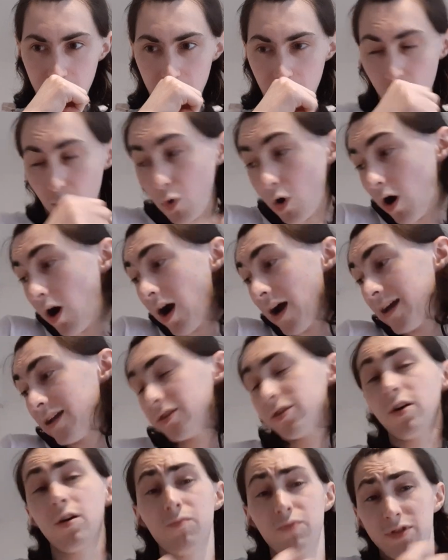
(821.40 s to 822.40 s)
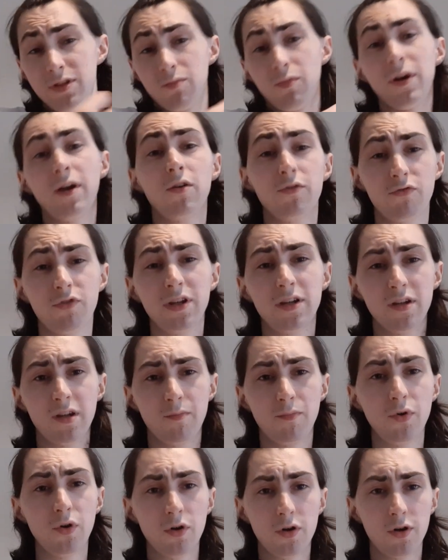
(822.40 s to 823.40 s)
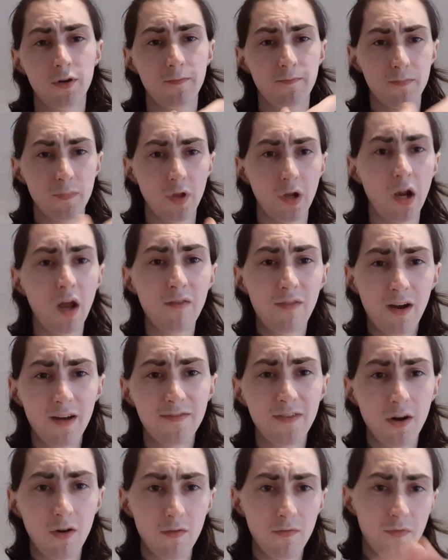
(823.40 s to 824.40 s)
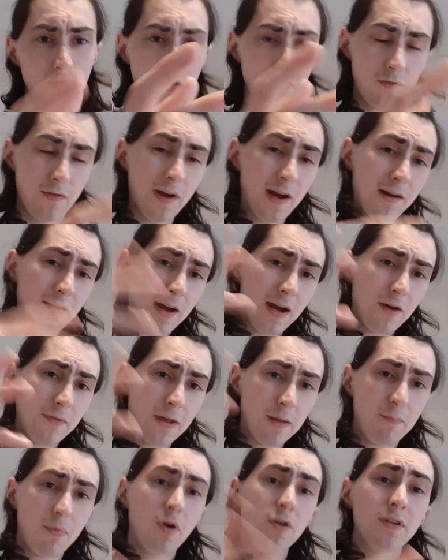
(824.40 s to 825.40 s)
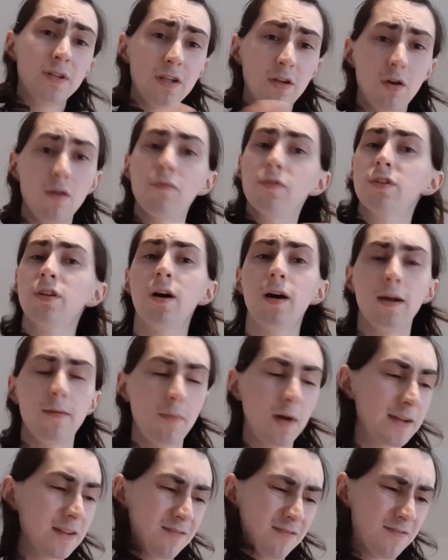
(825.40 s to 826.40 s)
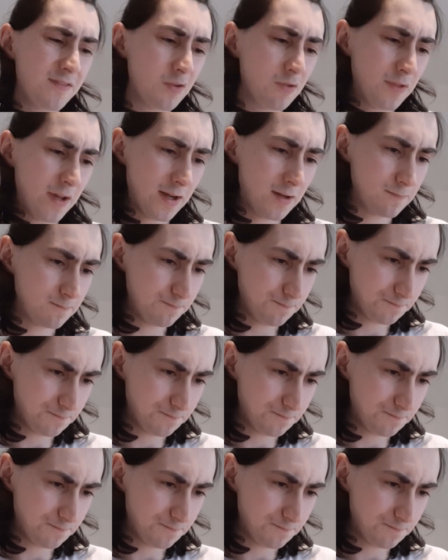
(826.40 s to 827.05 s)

what I interpreted when I was reading the book. The love I felt for how they bonded over time. I didn't feel that